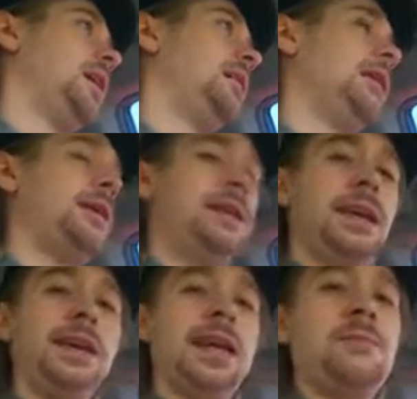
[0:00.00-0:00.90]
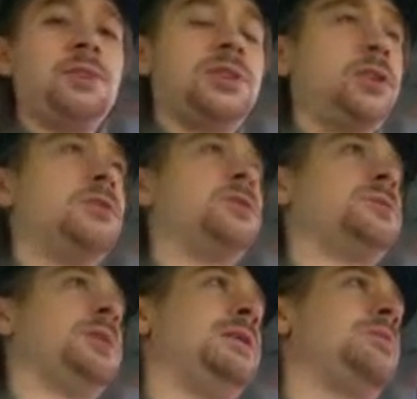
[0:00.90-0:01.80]
A lot of the end game material
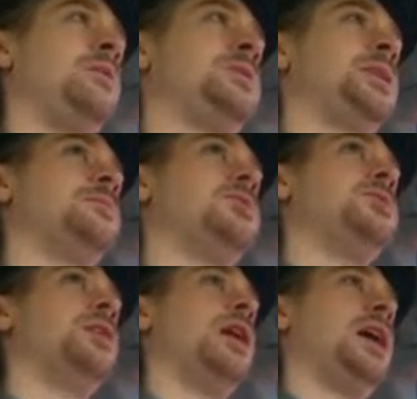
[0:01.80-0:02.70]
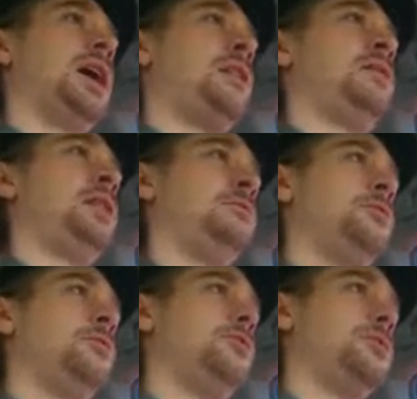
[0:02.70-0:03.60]
is being bumped up to have a
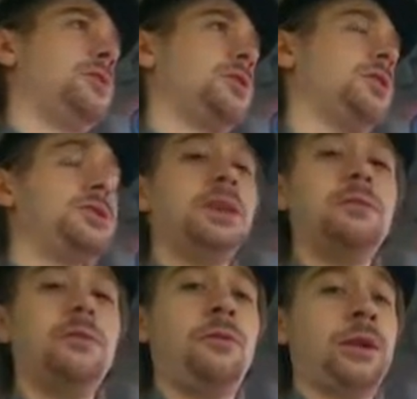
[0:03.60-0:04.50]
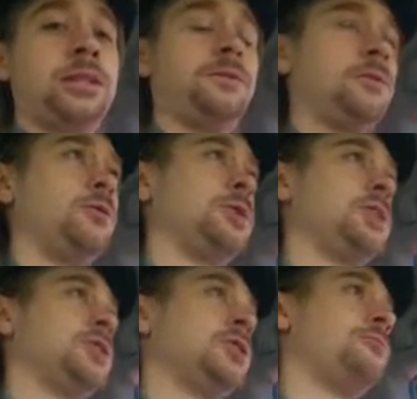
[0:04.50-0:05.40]
level close to level 40
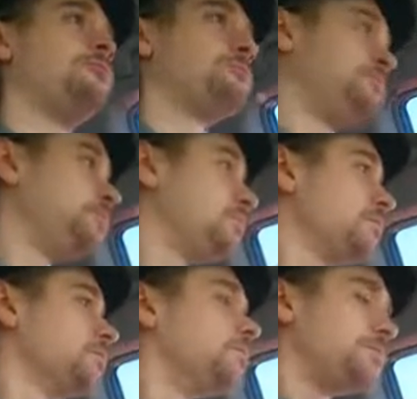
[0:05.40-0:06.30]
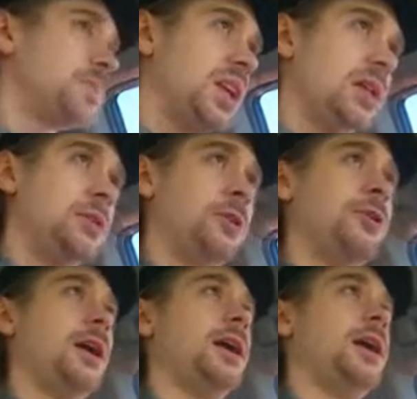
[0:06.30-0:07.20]
difficulty, so they're